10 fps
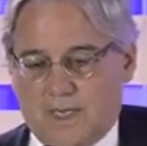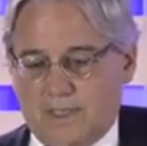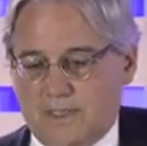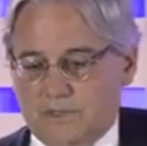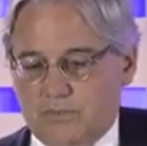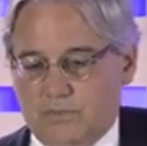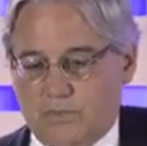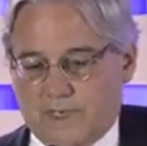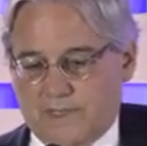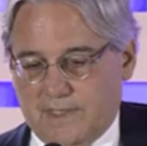It's
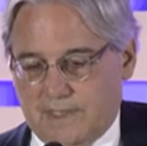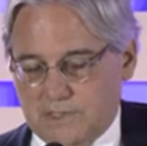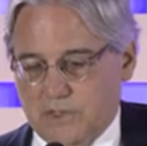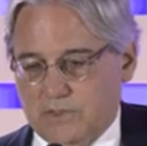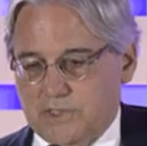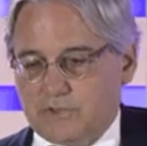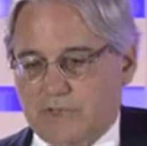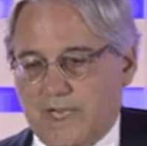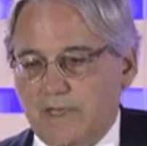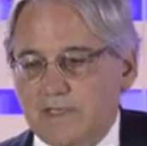what I think is our
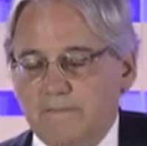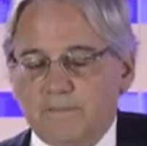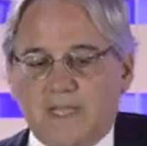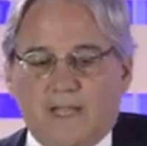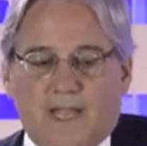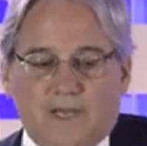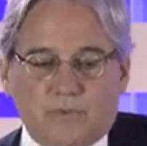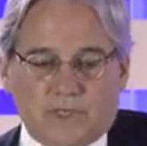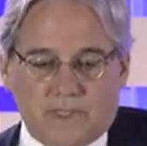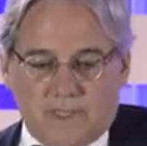strength, and
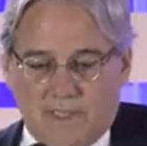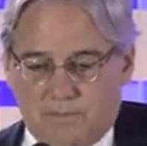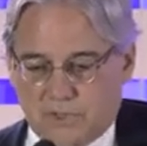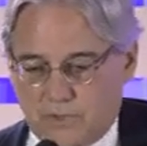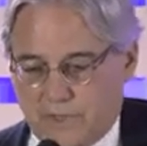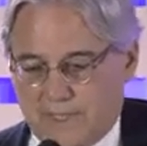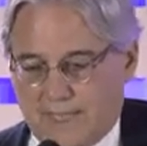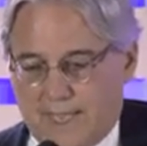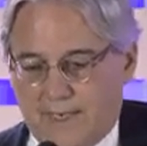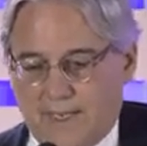we're going to keep doing that.